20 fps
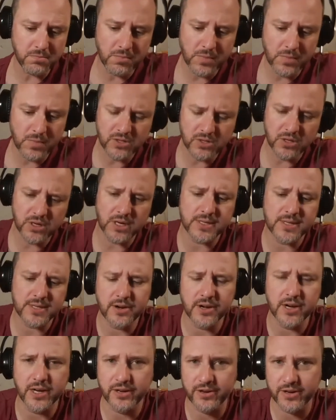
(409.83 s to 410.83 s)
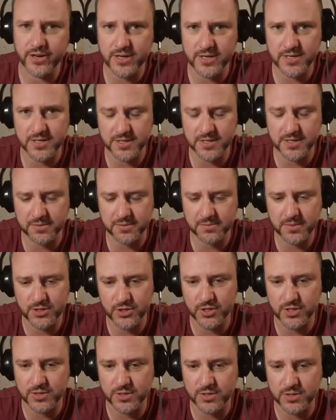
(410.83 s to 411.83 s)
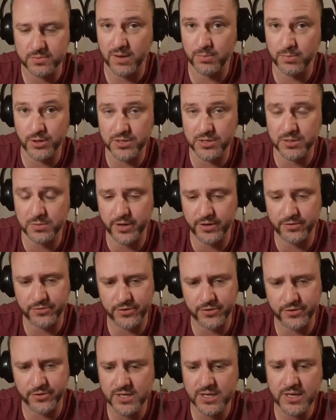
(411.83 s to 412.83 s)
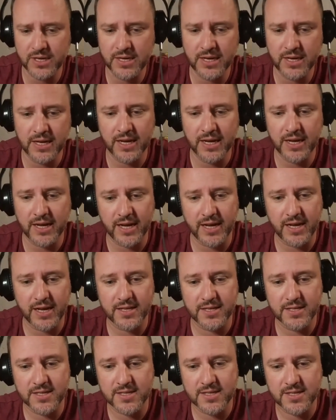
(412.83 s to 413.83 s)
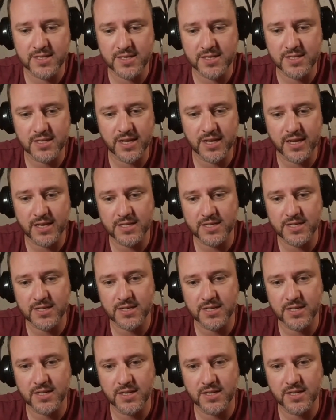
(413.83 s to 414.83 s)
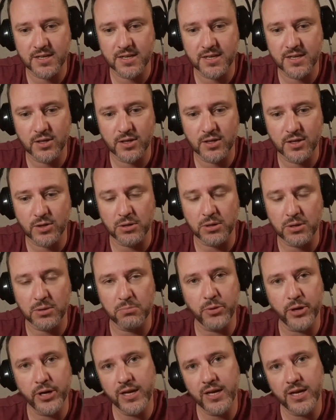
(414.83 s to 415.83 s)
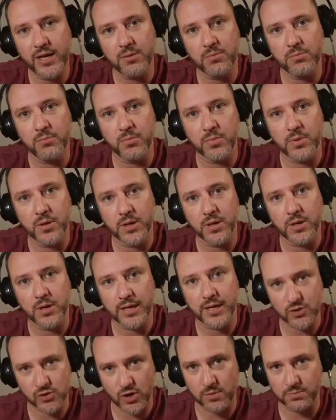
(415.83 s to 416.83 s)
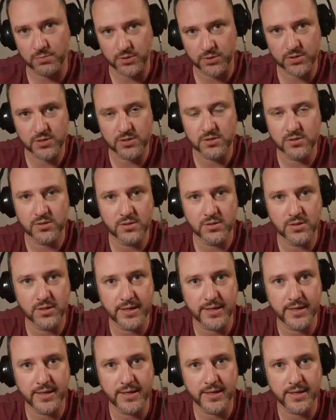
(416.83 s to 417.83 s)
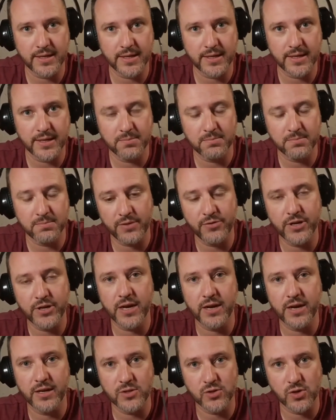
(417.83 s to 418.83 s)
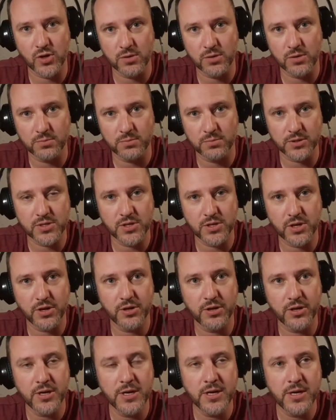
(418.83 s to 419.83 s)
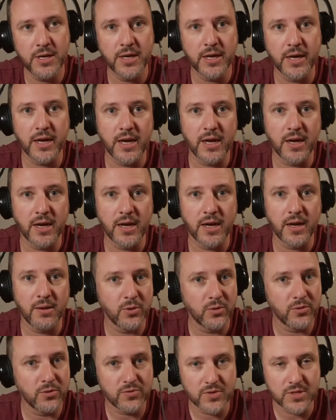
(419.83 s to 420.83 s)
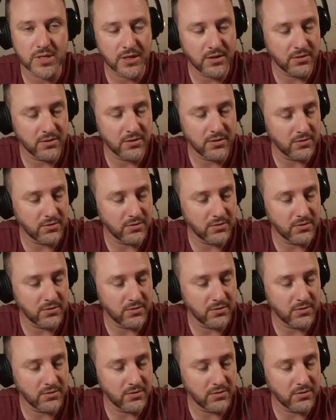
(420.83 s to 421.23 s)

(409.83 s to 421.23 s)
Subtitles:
it's not necessarily a criticism, it's just my personal preference, as that bringing in examples, everyday examples. So you've seen,